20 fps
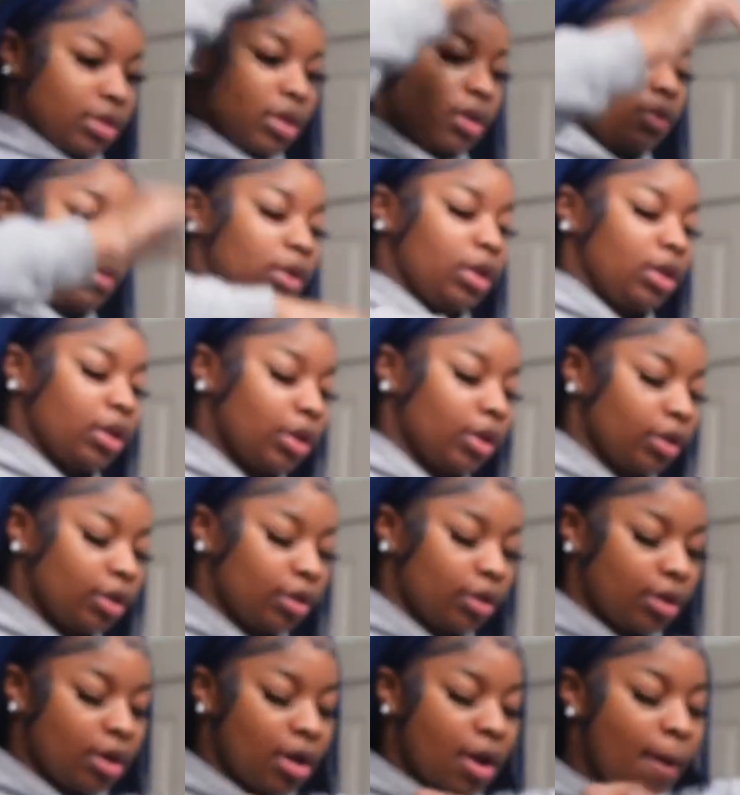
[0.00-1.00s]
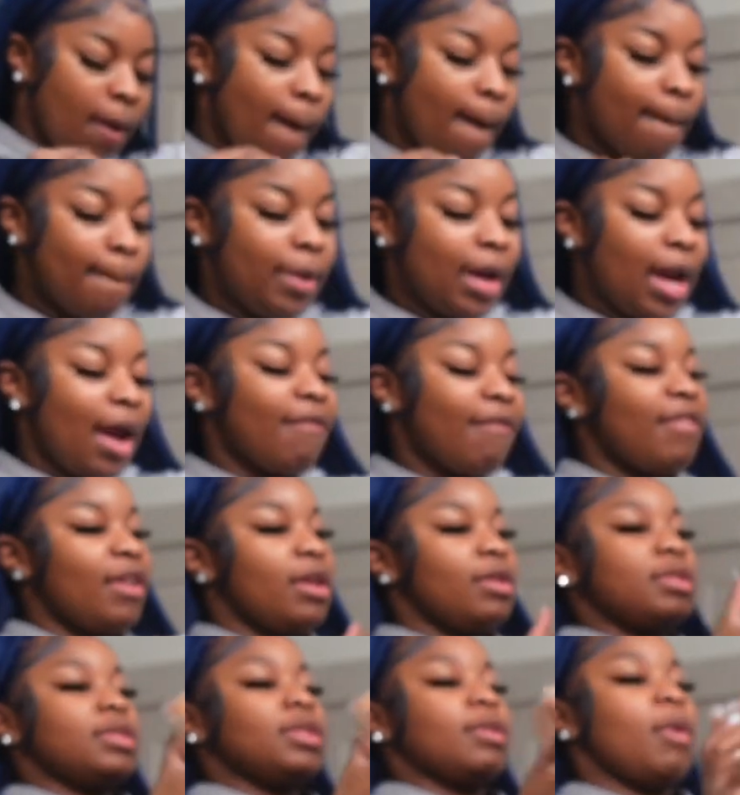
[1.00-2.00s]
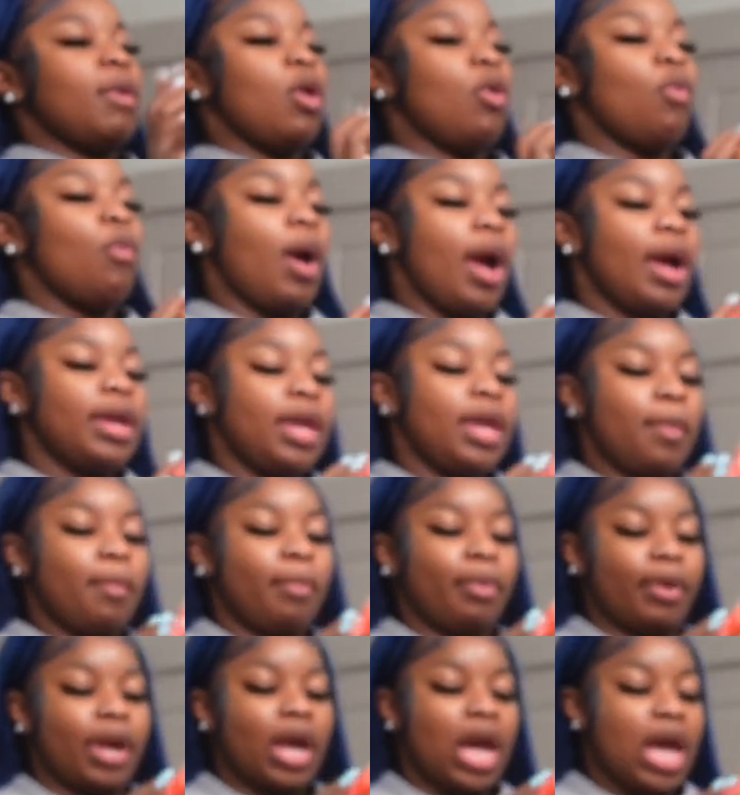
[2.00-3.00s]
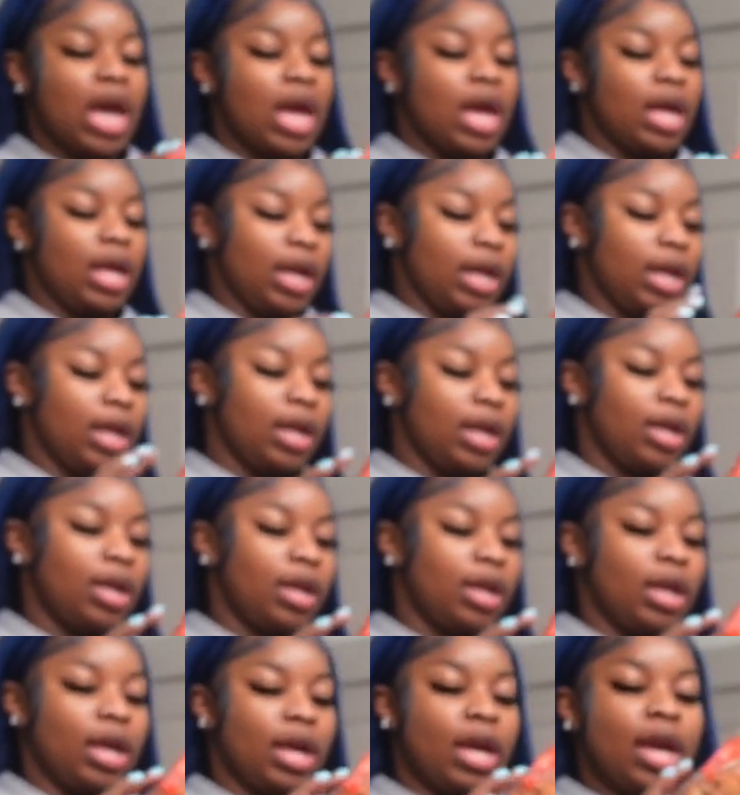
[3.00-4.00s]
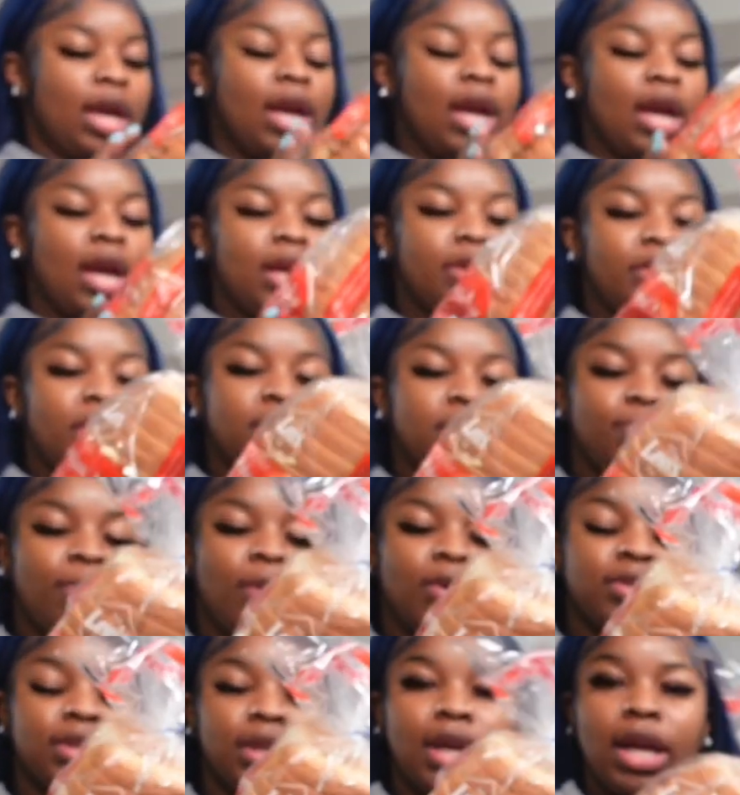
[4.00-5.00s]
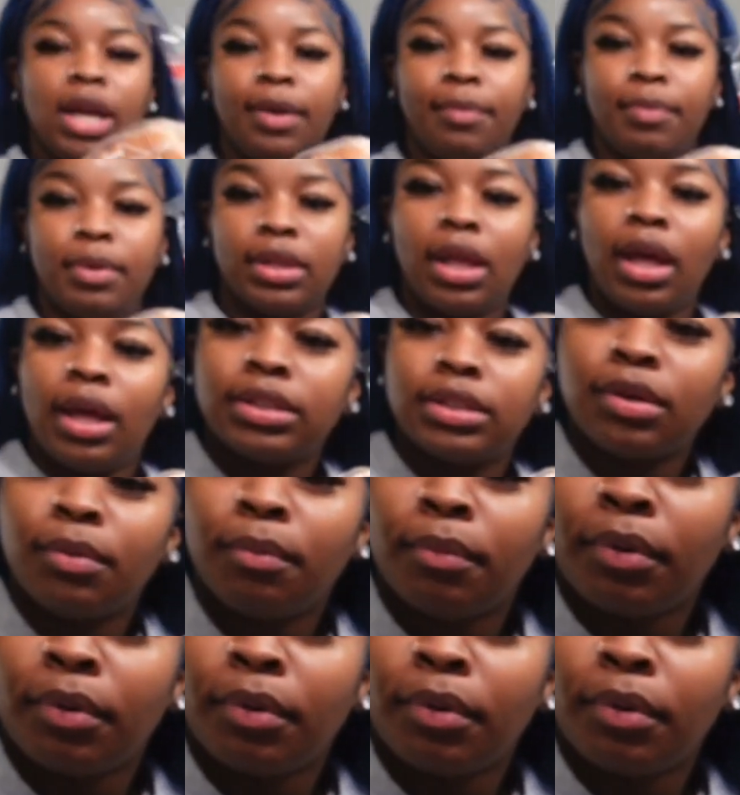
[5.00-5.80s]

go here. But I found some Hawaiian bread. It's supposed to kind of be like some